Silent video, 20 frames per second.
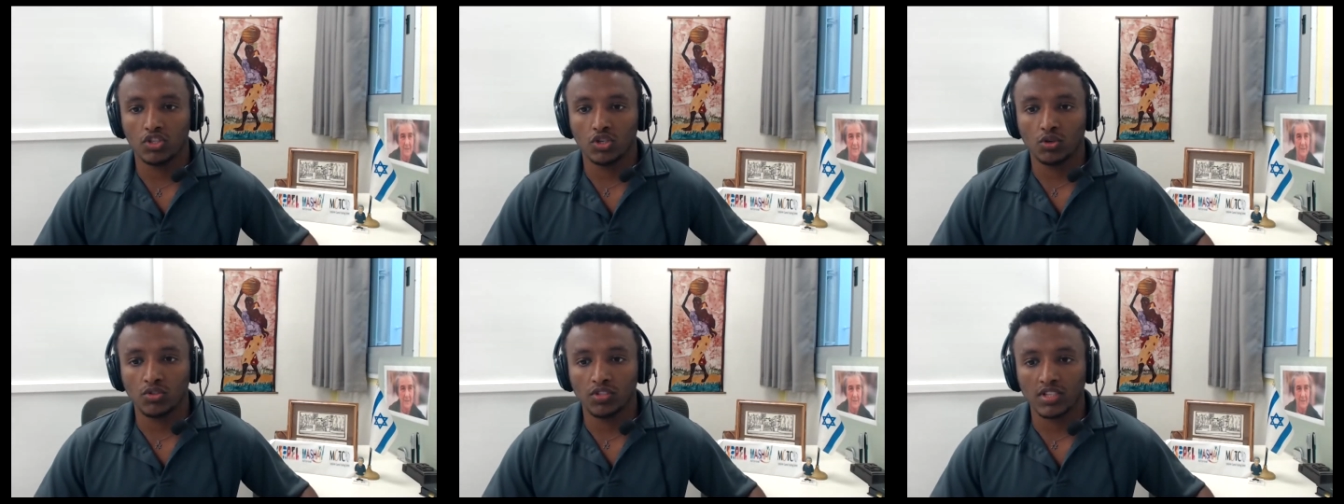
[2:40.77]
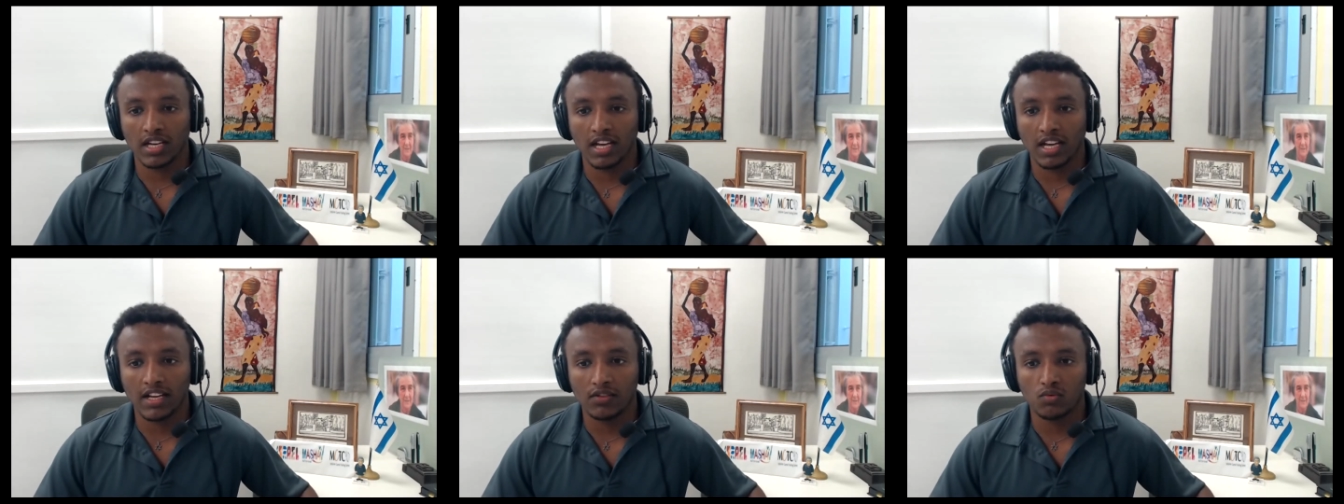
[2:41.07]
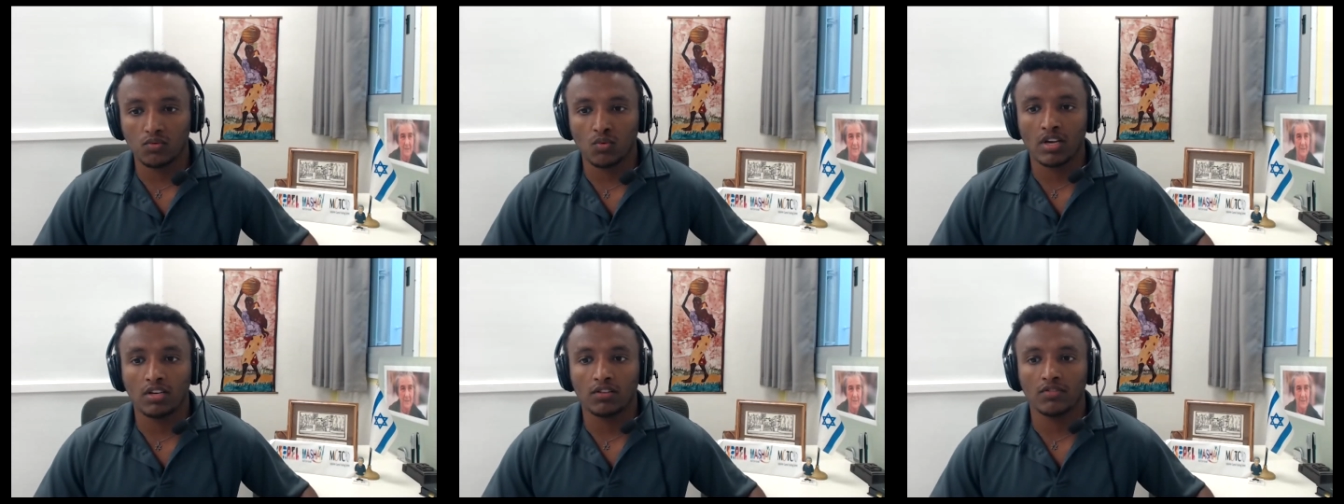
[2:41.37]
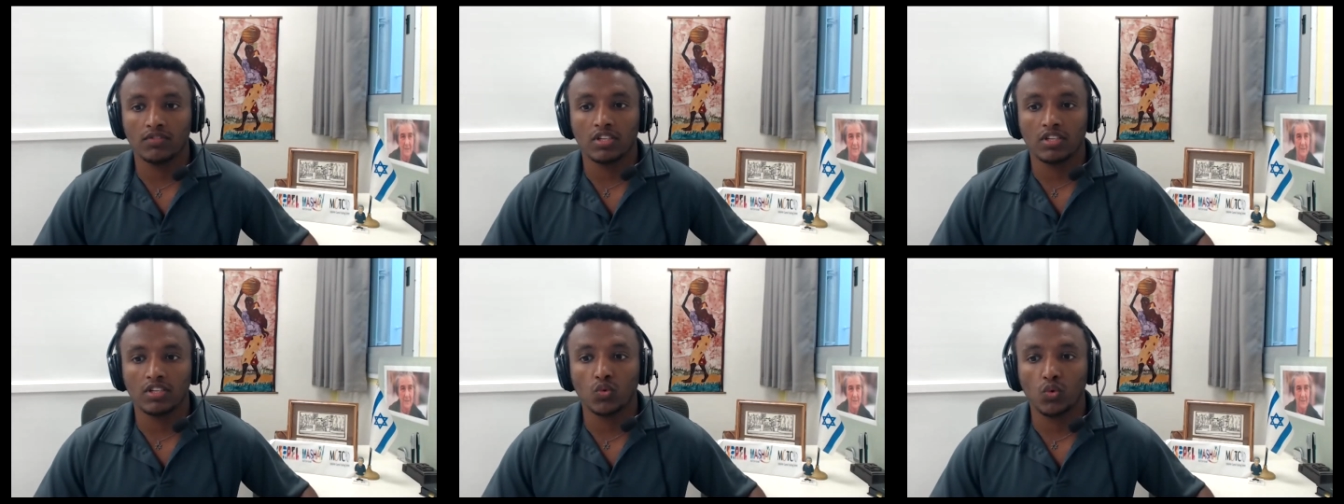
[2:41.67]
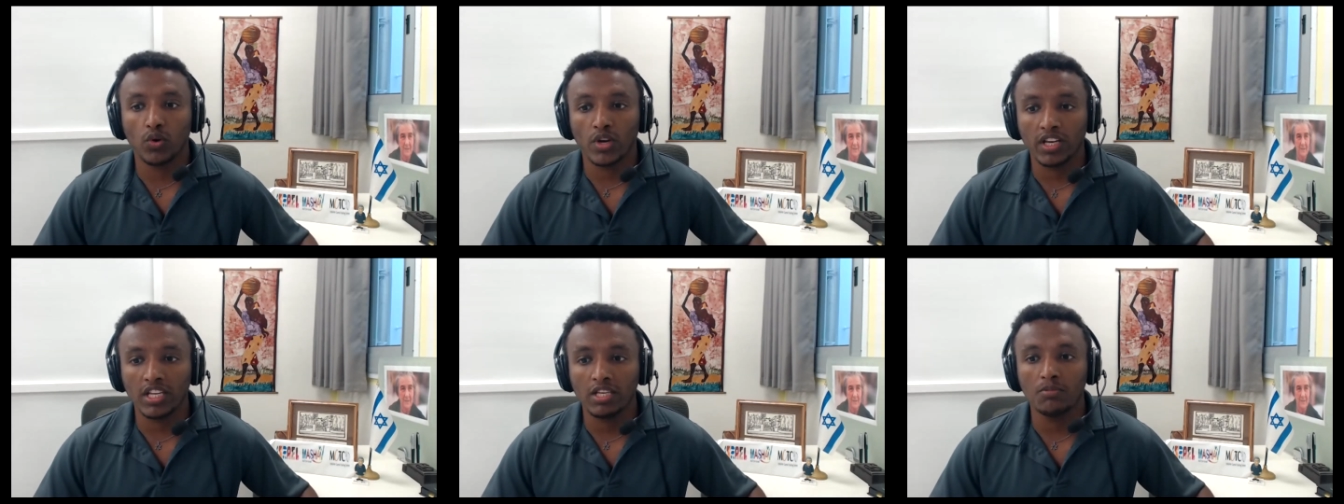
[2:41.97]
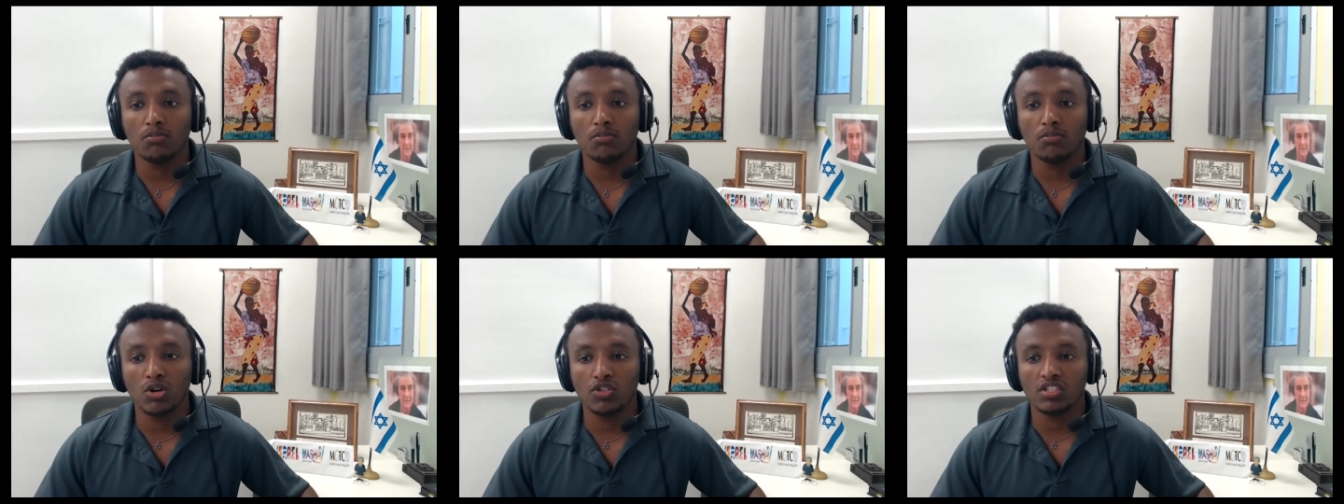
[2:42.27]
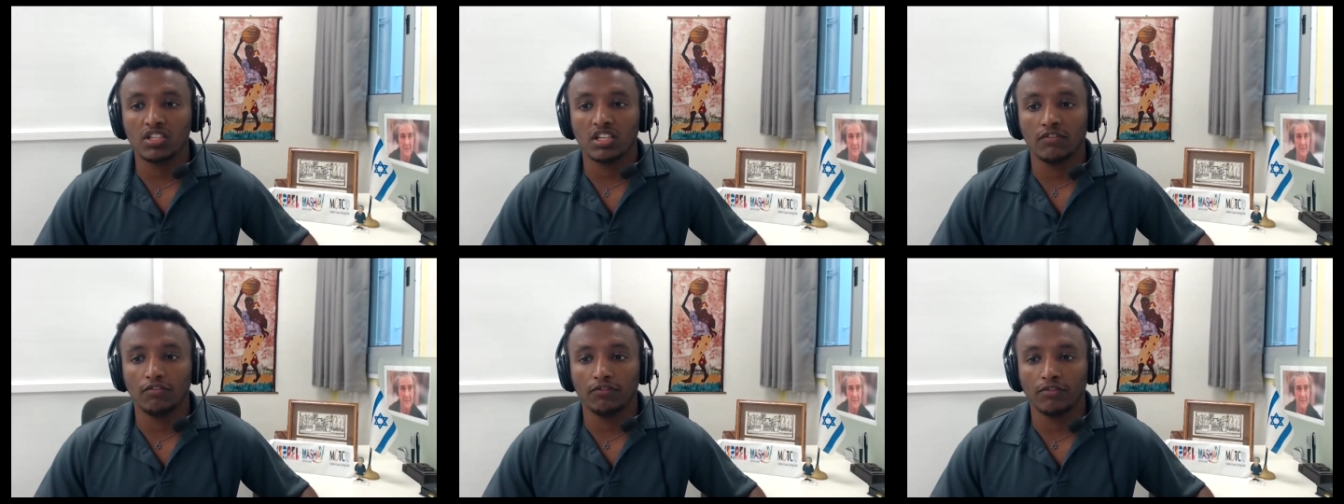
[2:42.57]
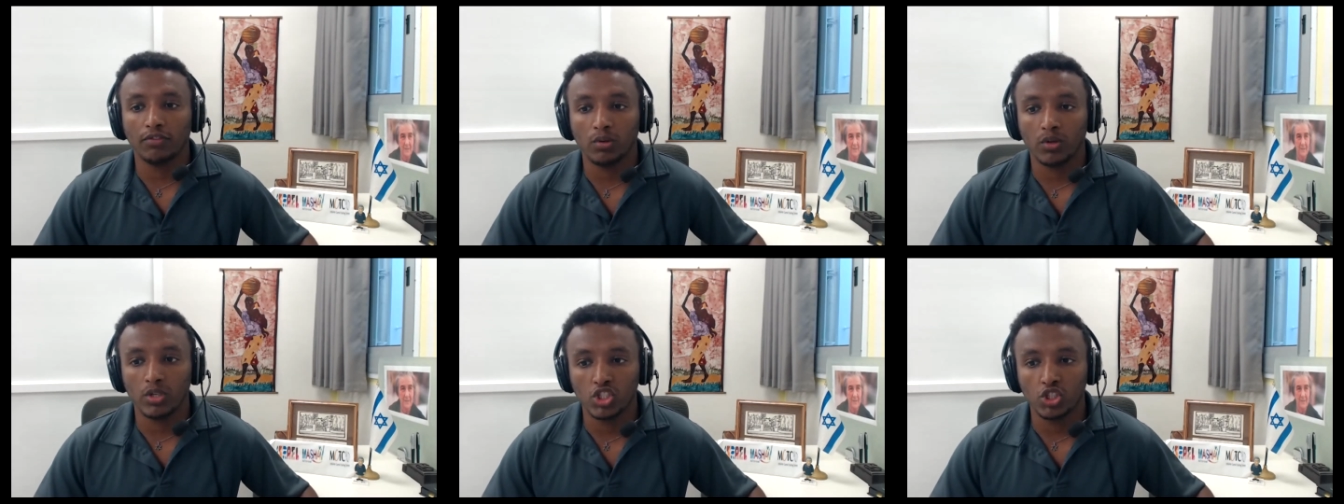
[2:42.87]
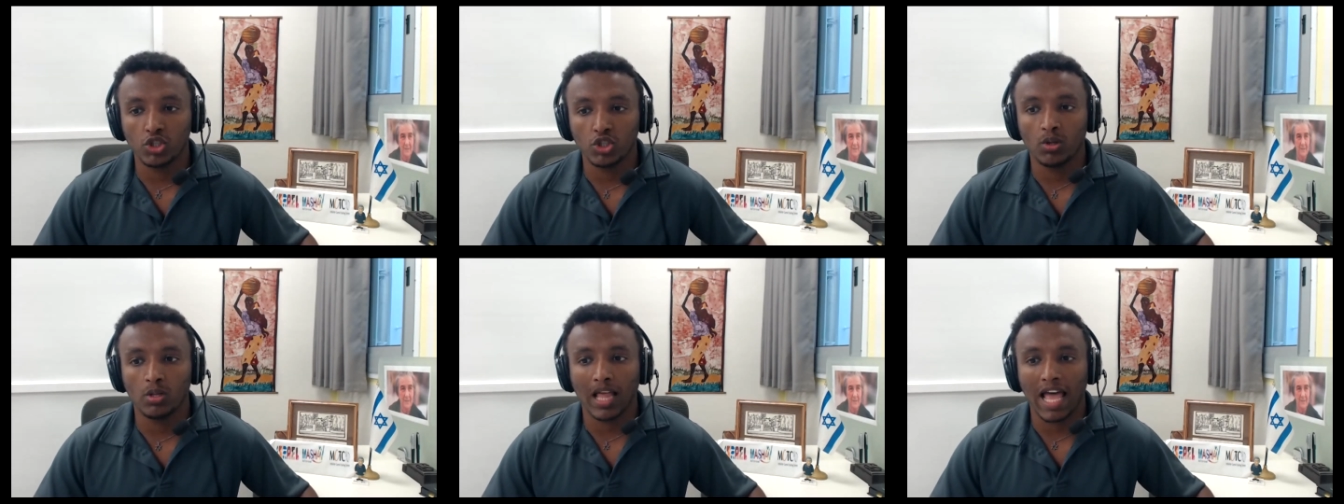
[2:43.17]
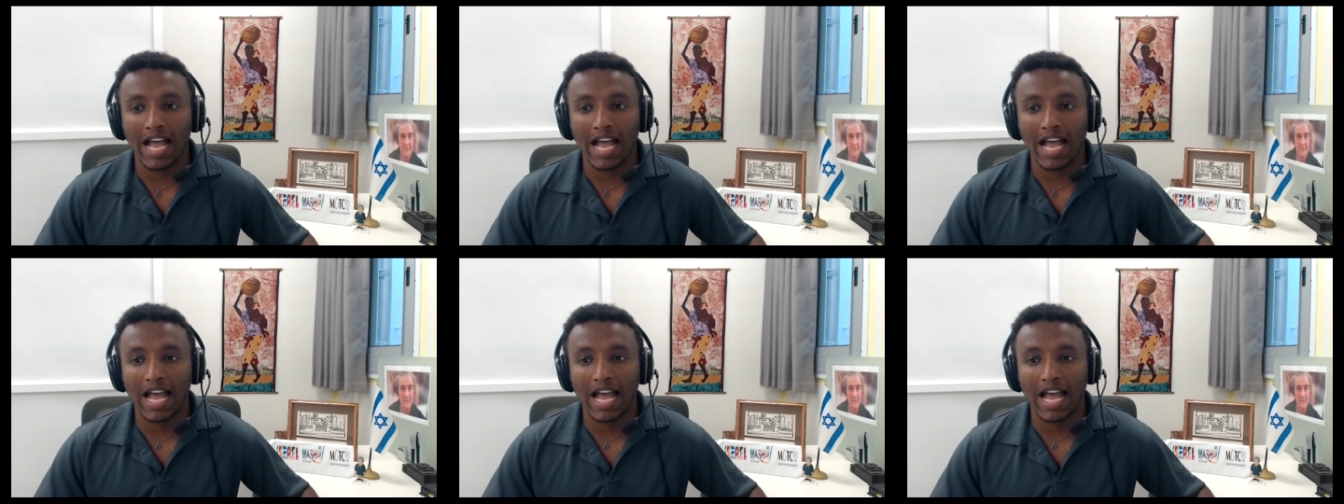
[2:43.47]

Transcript: chosen as one of the 20 most influential